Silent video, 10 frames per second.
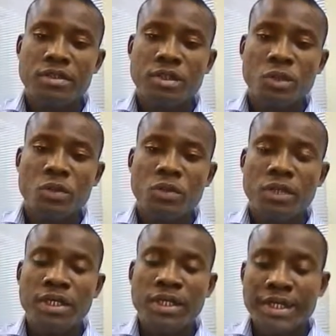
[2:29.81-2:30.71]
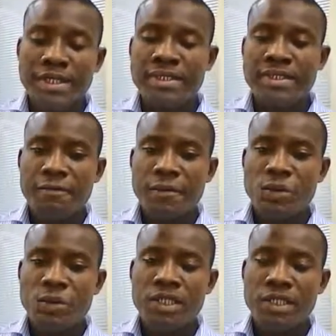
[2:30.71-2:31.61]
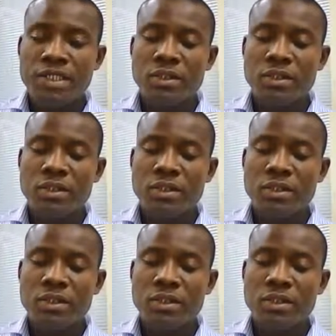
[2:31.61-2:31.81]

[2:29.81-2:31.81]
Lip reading: So in this, if you do this,